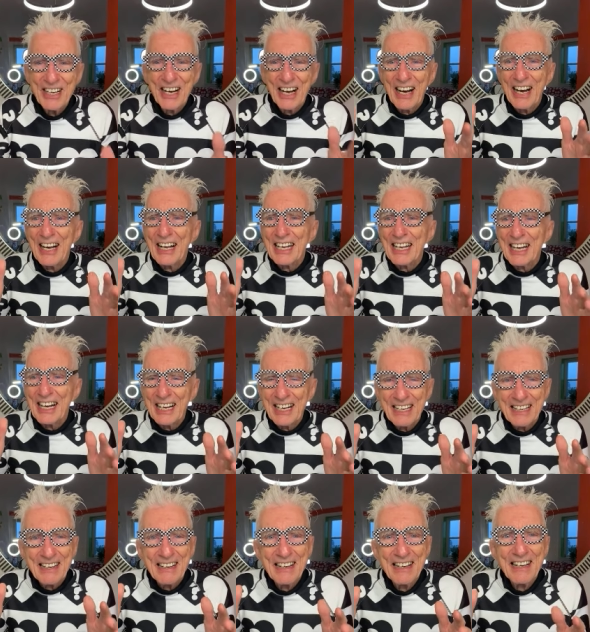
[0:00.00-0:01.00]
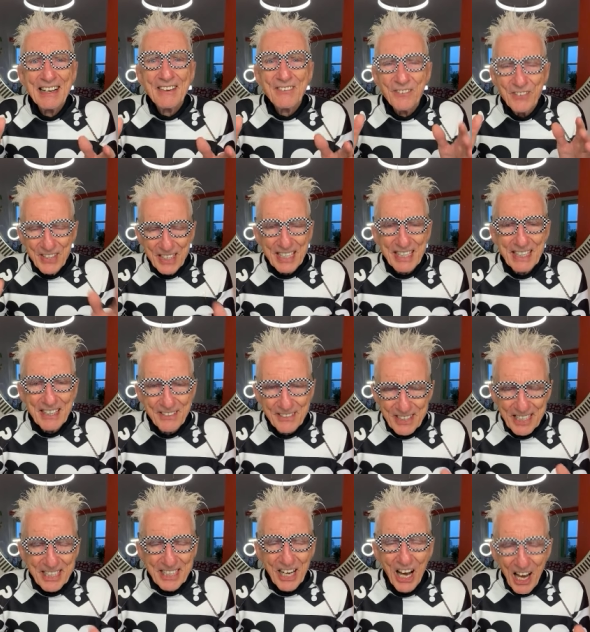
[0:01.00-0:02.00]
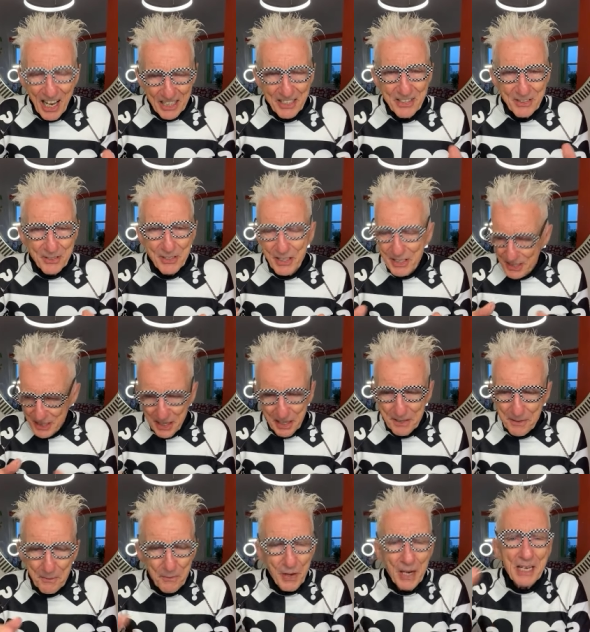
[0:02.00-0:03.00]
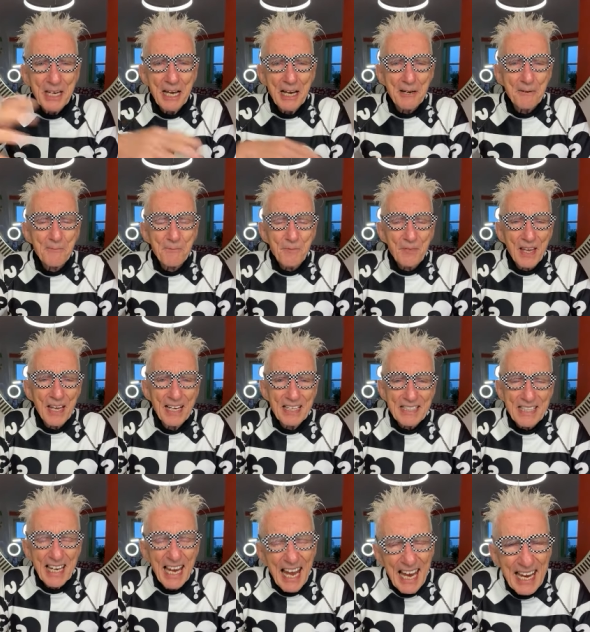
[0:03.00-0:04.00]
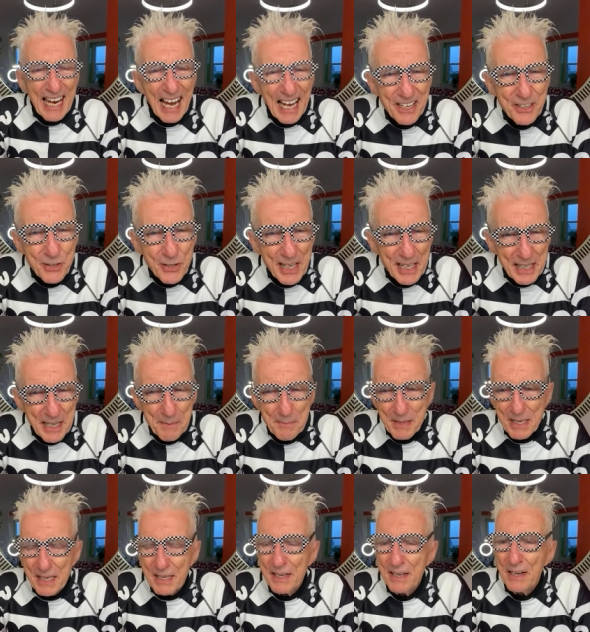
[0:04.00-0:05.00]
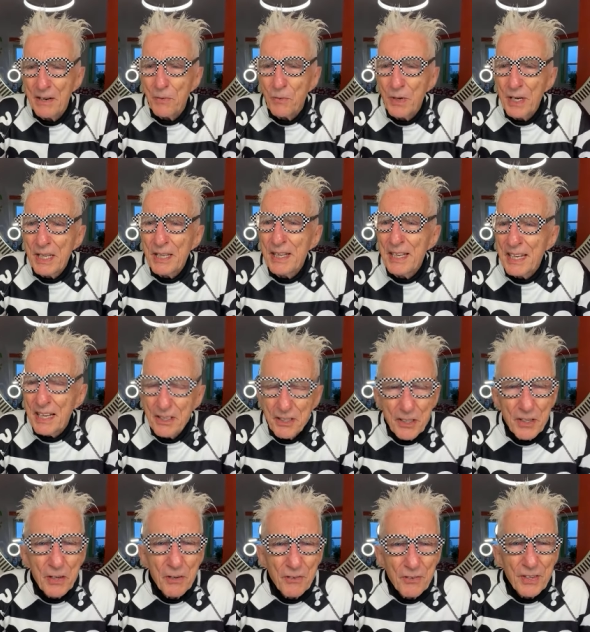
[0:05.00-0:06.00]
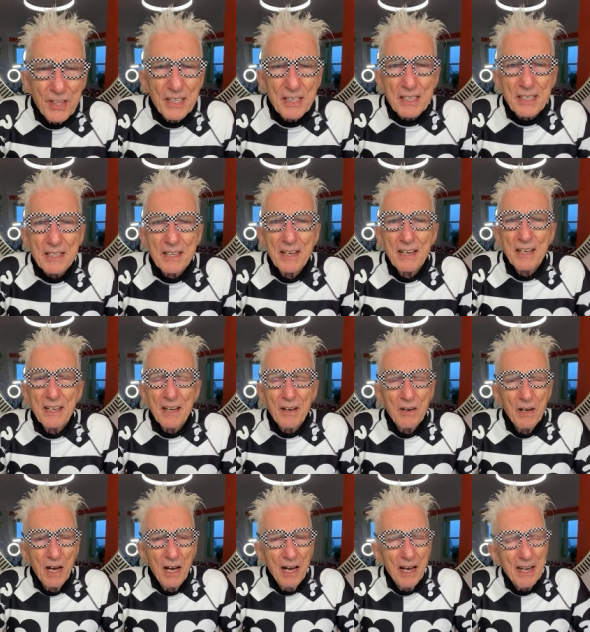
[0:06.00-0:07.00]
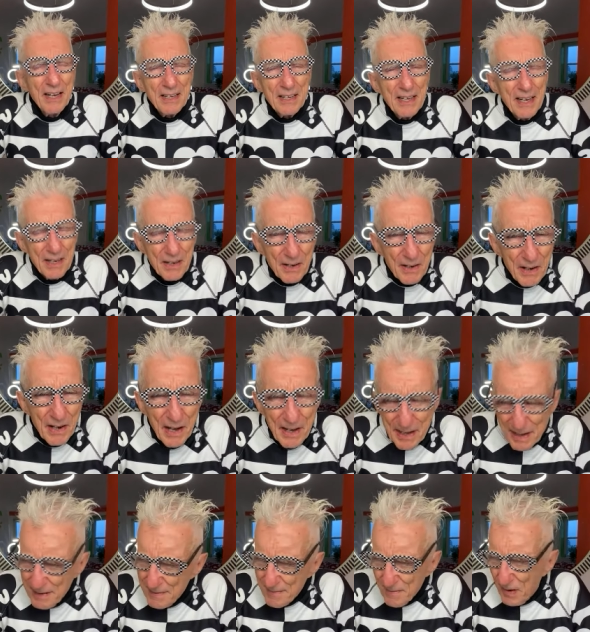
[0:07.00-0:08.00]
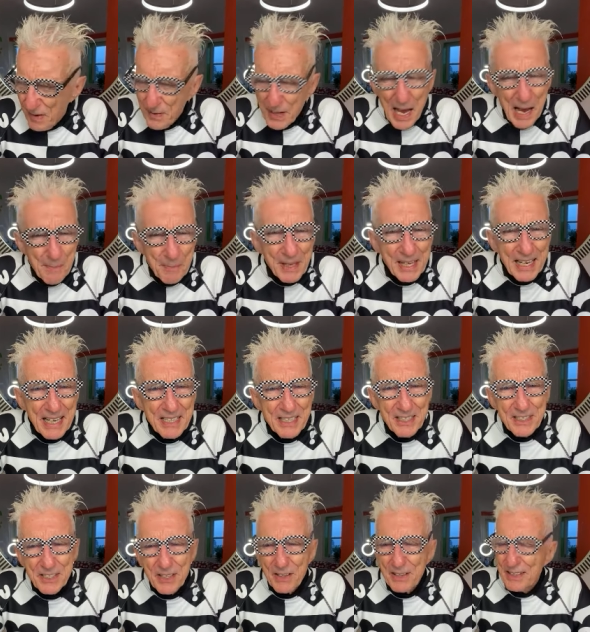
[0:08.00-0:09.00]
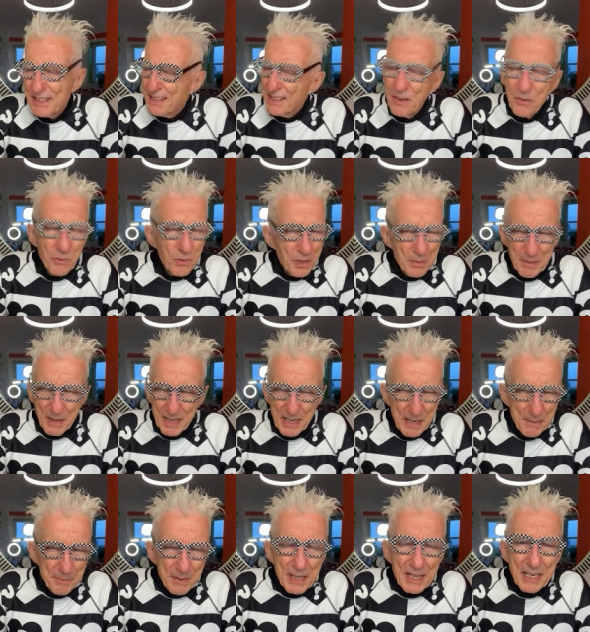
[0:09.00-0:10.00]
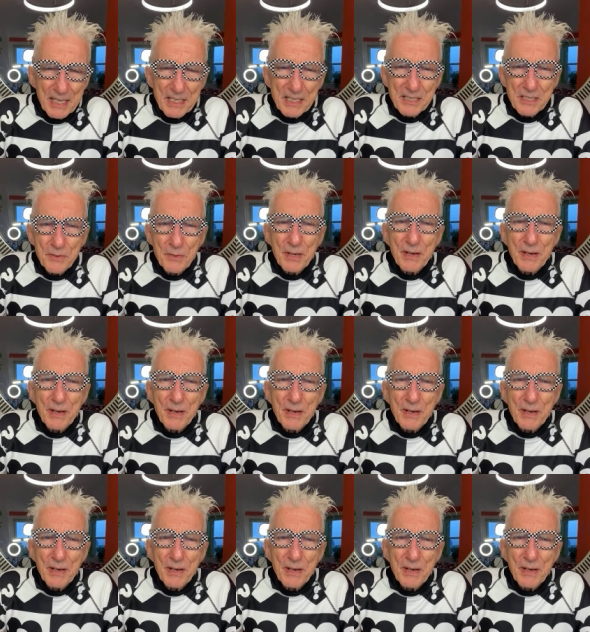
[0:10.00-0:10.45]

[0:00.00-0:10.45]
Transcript: on, on video to talk to you talk to them right now and say, hey, how did you get that money? Where do you think I should go for this? You know, are, uh, are the applications hard? Don't worry about applications.